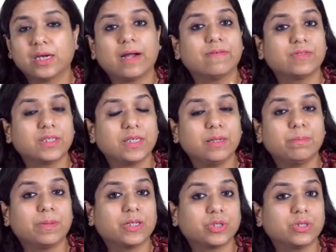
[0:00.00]
I have seen
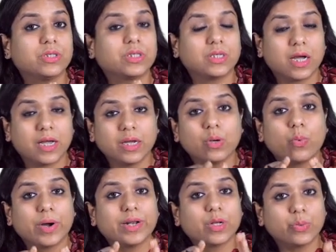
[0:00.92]
patients dying
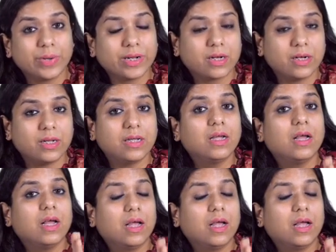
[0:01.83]
quite quickly